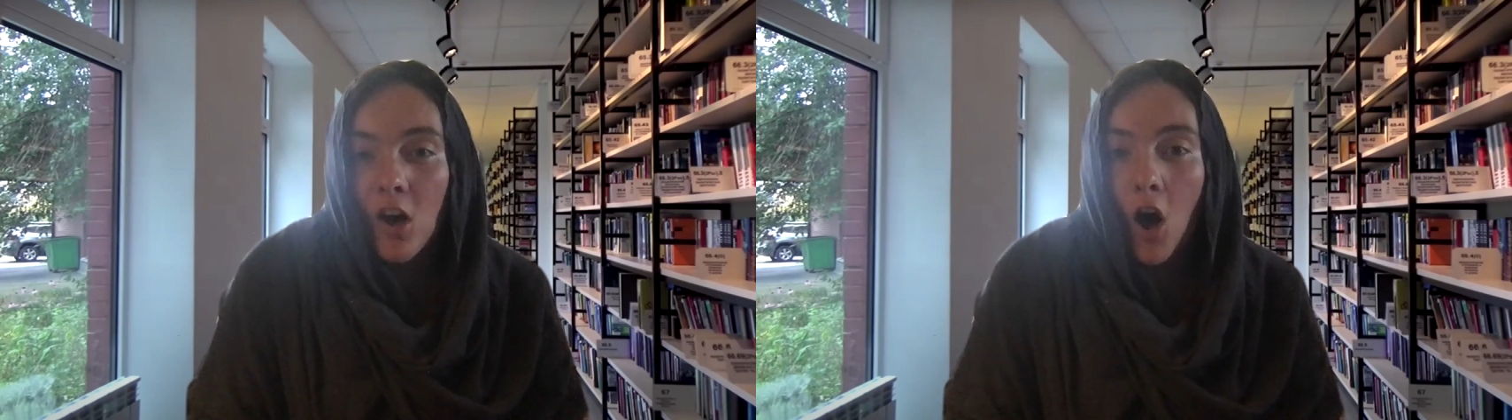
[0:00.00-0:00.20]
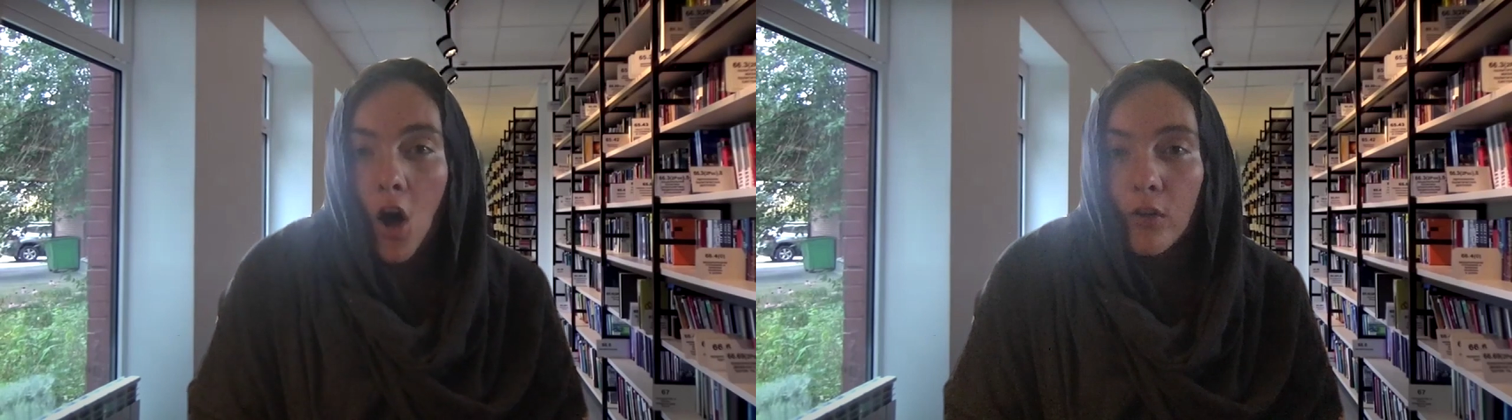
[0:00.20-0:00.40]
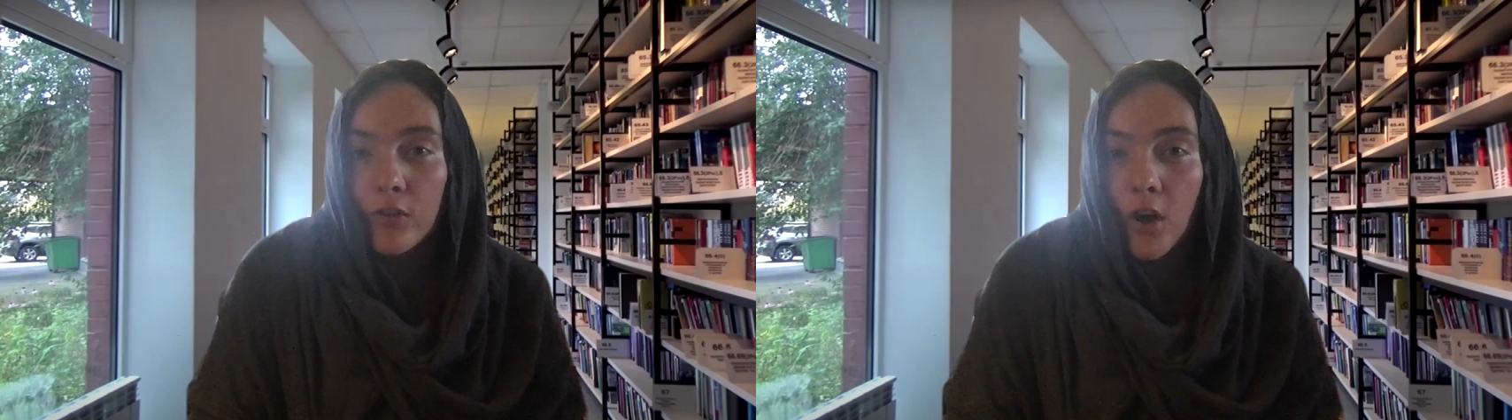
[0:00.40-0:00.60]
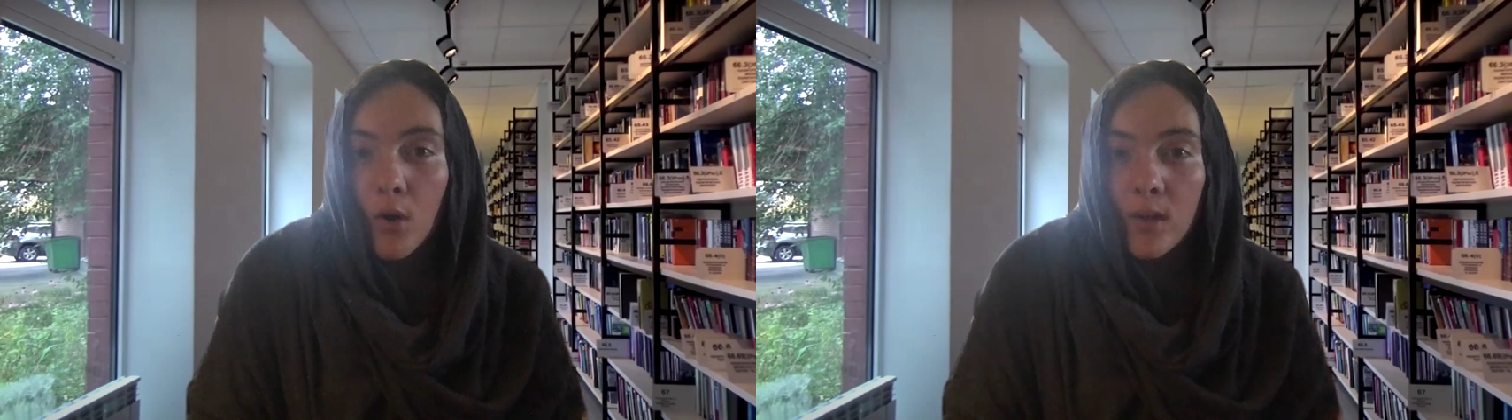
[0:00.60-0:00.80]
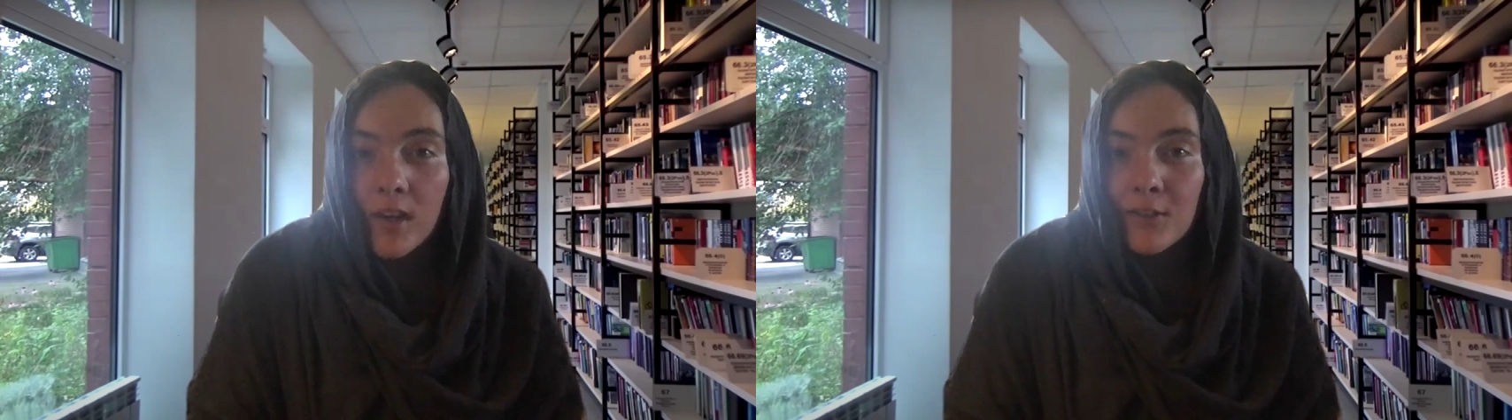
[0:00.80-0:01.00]

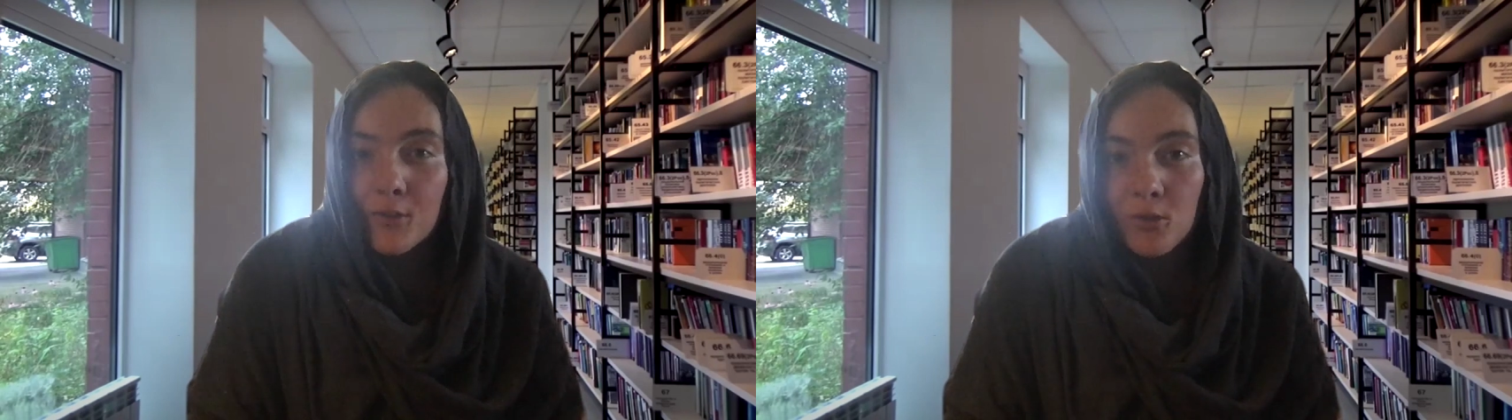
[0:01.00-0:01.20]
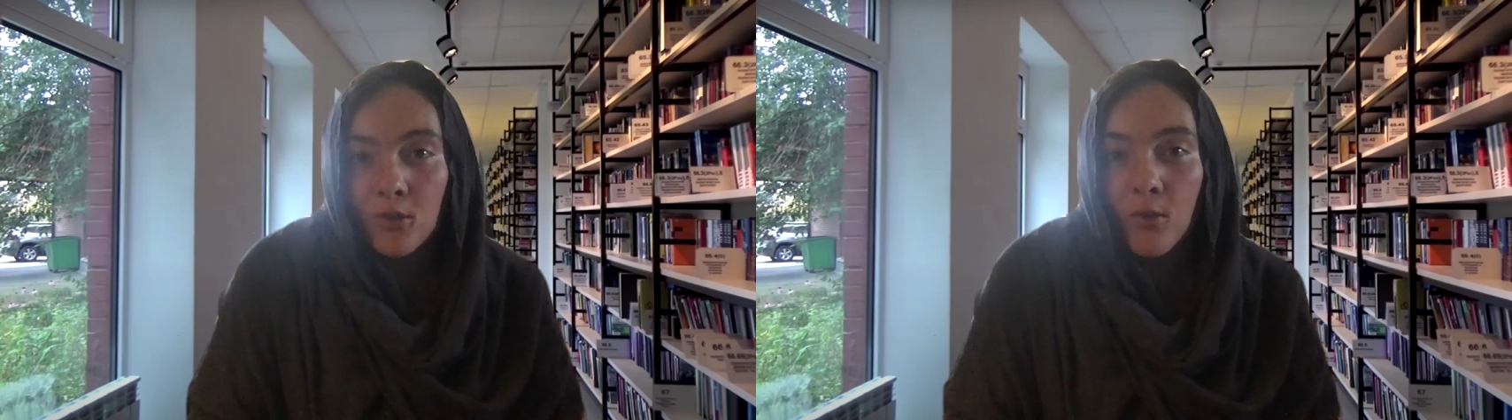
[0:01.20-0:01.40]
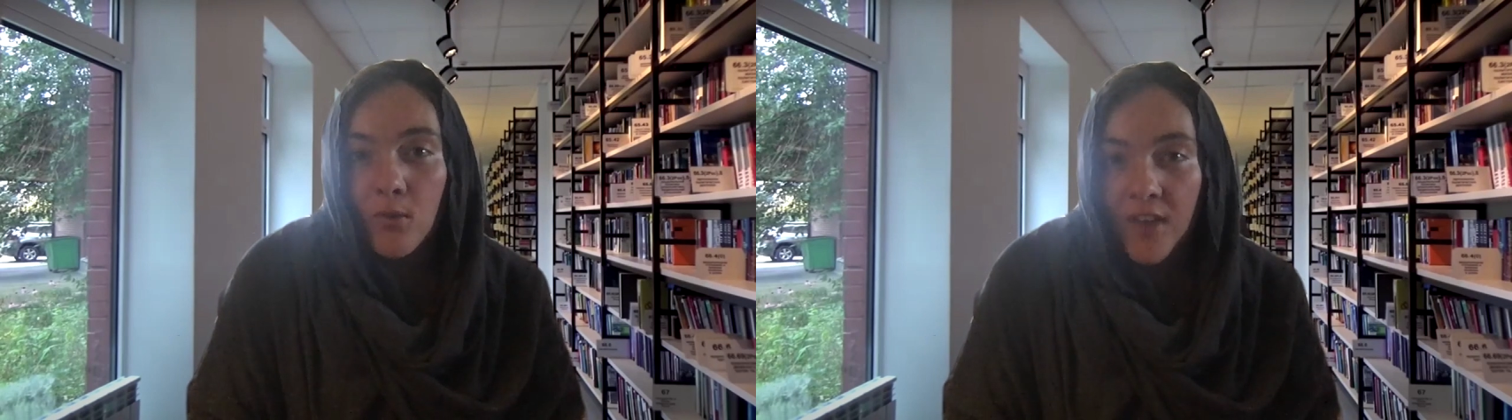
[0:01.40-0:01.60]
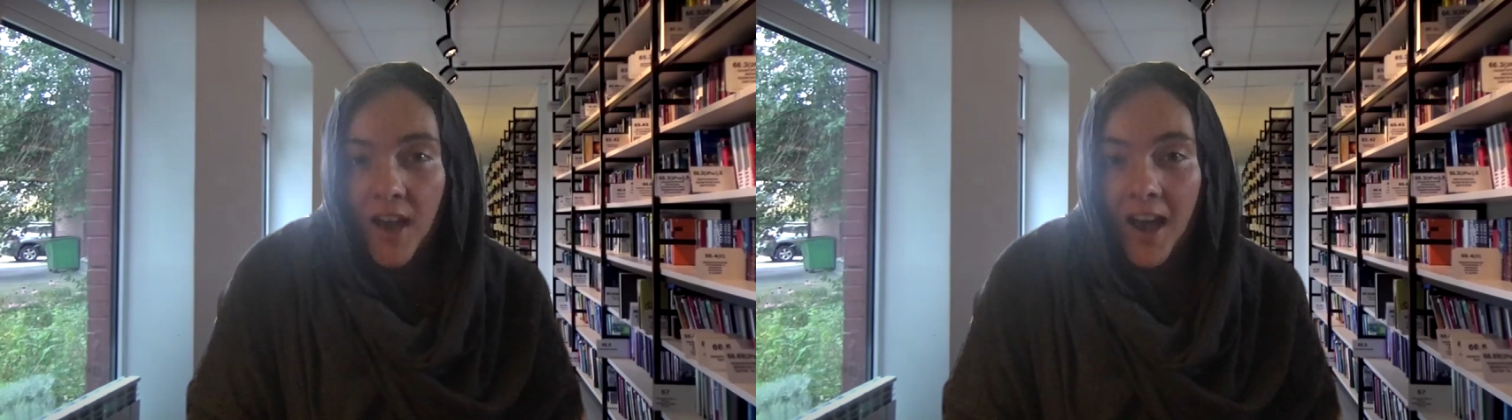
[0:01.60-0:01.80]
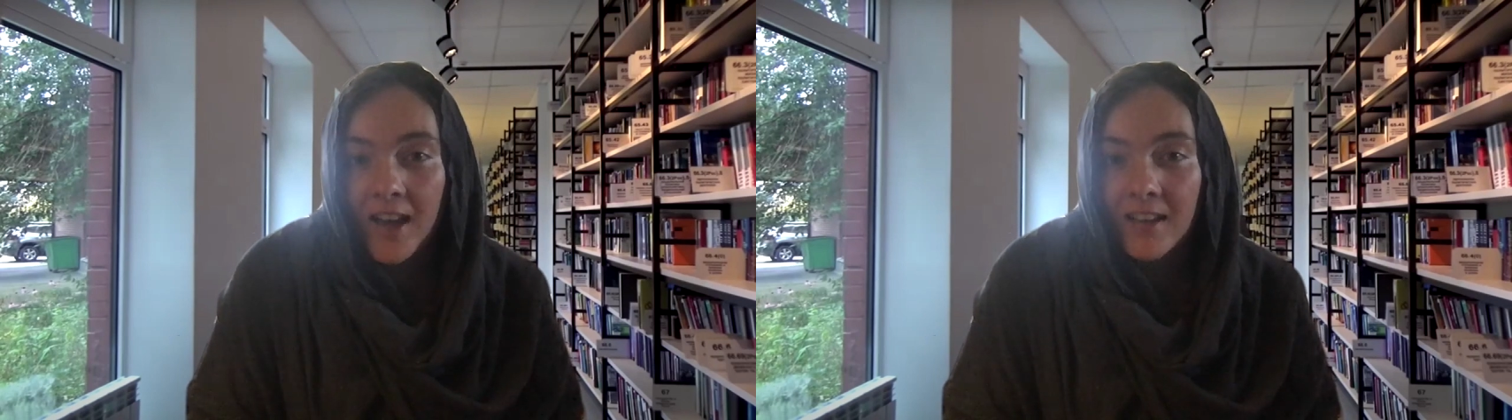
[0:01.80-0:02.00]
although it is true
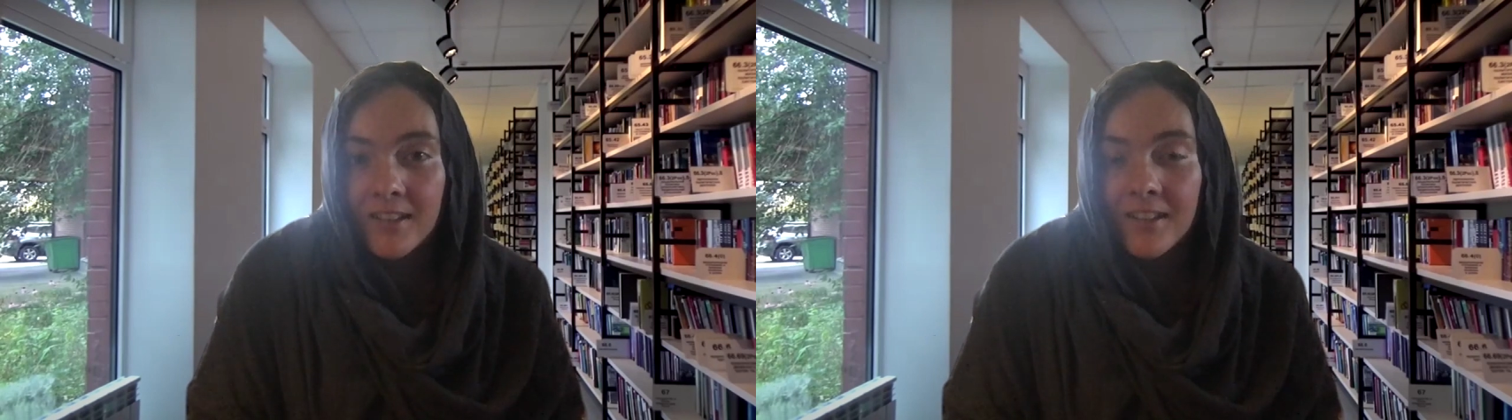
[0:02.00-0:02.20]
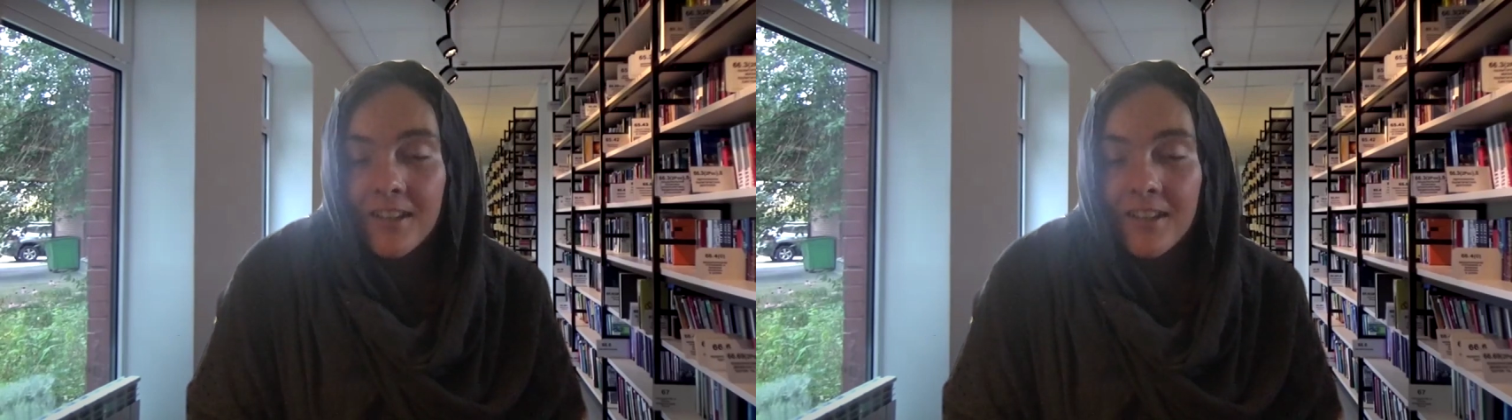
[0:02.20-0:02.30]
that